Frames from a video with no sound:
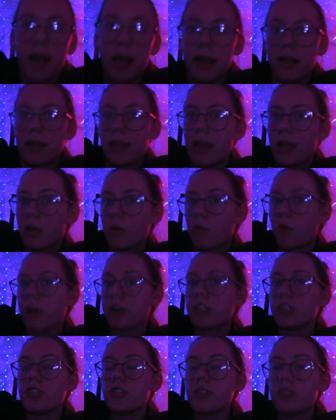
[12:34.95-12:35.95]
I like
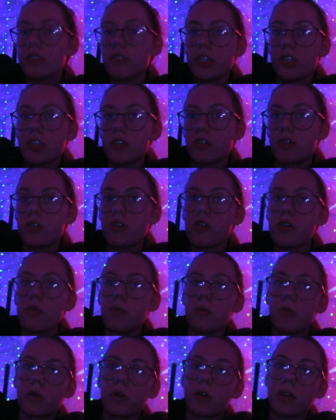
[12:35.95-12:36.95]
watch YouTube
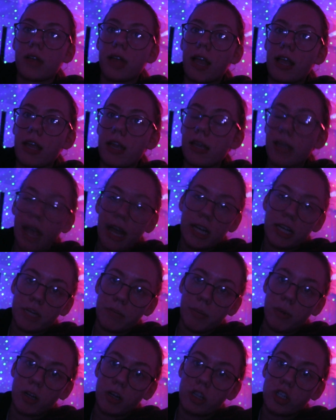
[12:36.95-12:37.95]
or like catch
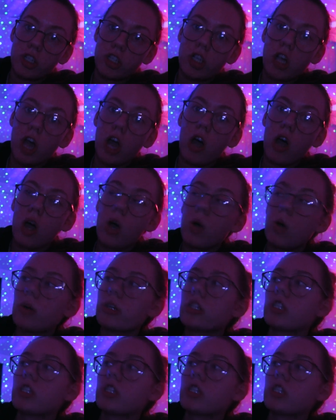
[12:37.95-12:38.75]
up on a show.